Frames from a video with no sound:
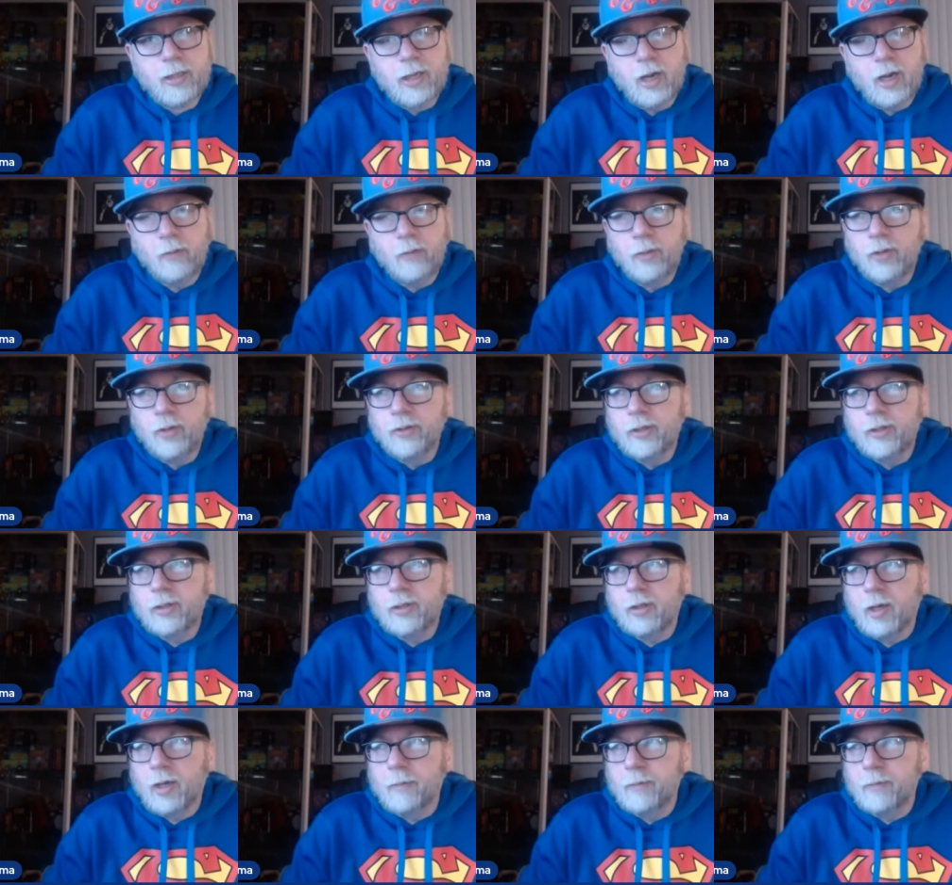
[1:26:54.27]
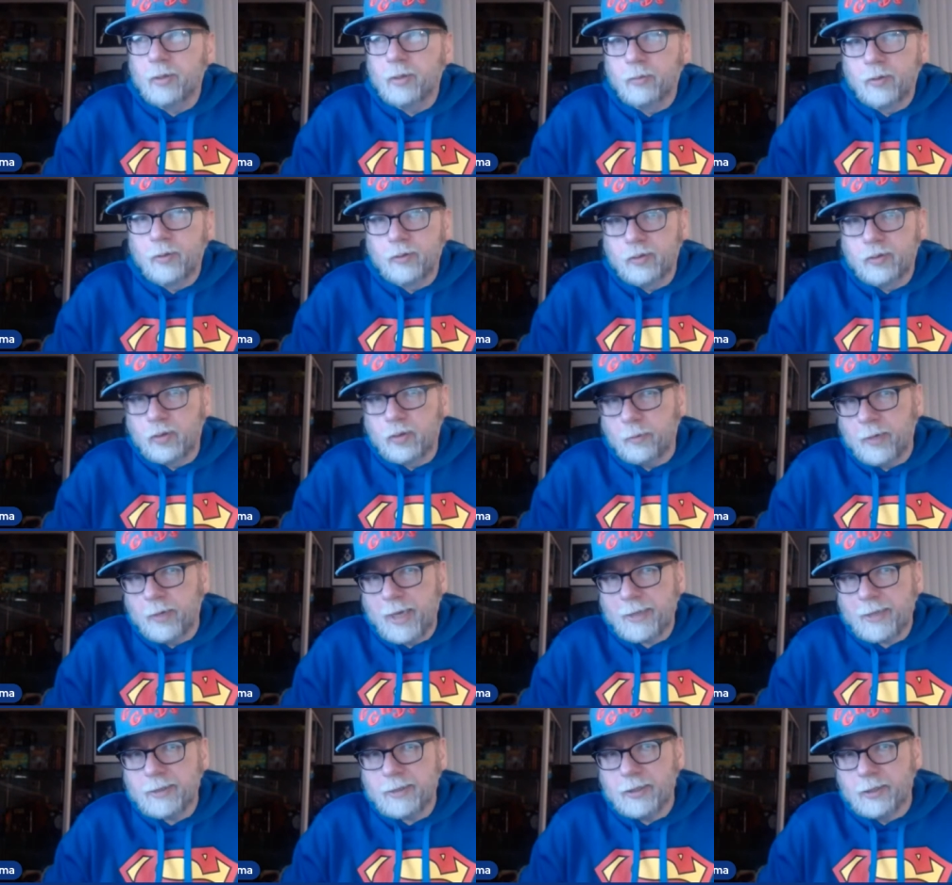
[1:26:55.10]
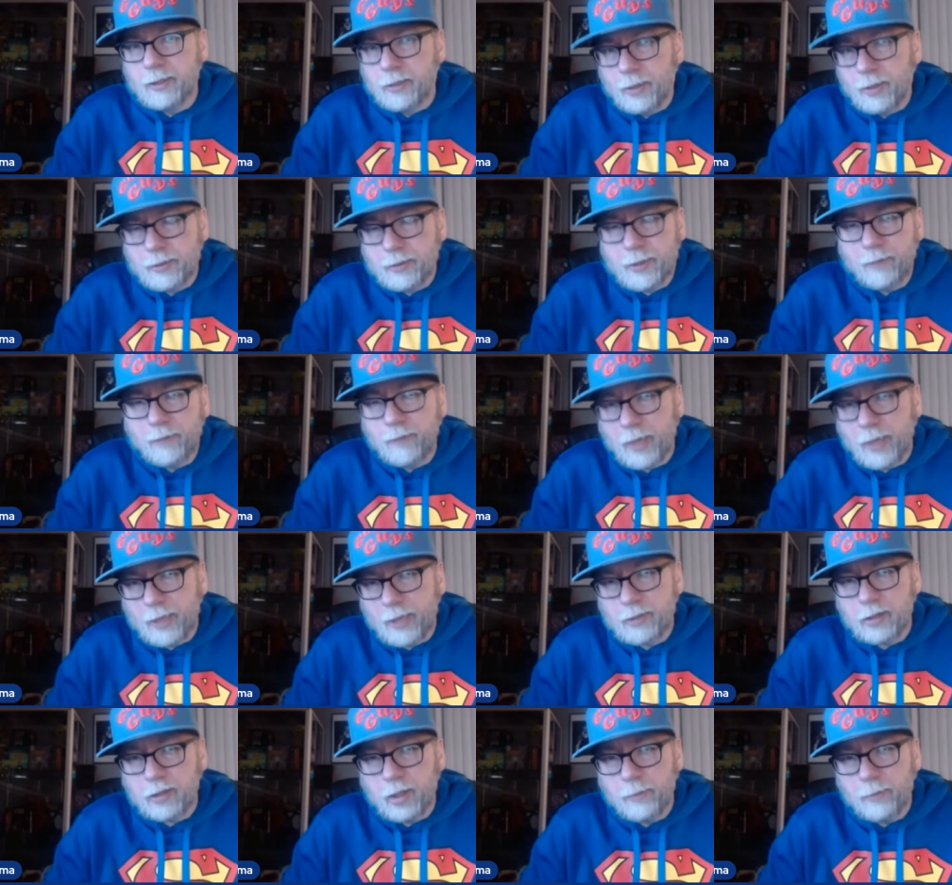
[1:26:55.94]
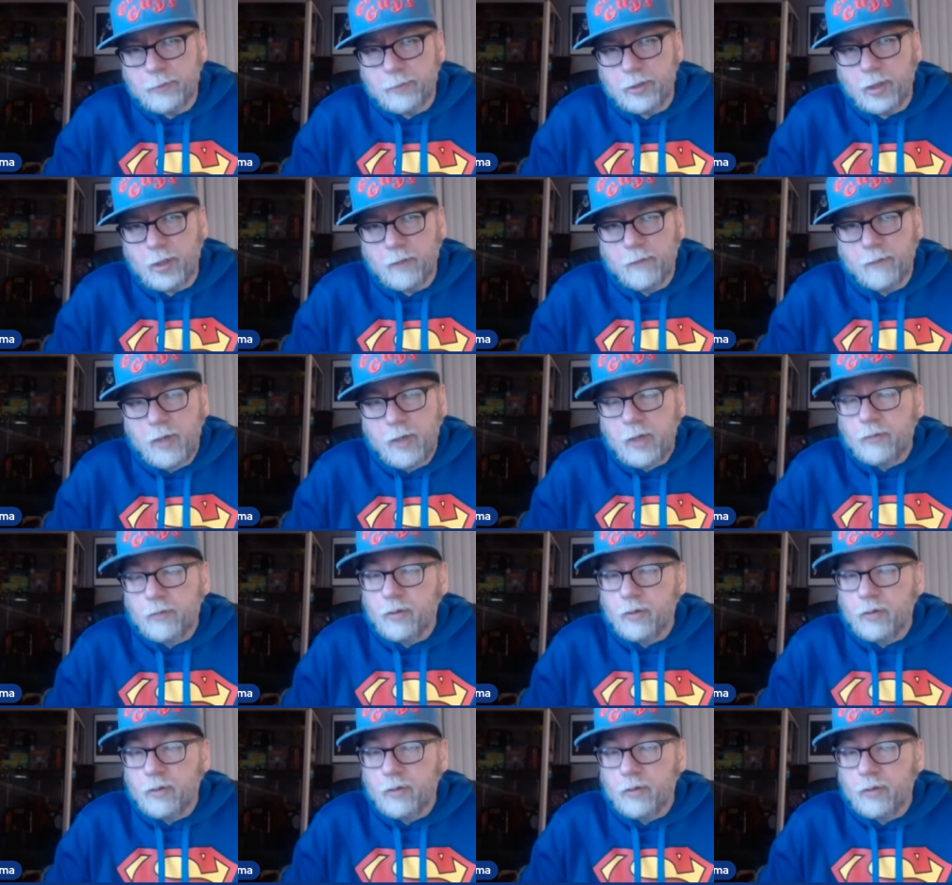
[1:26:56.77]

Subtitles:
around the time, you know, where Superman actually does have to exile himself.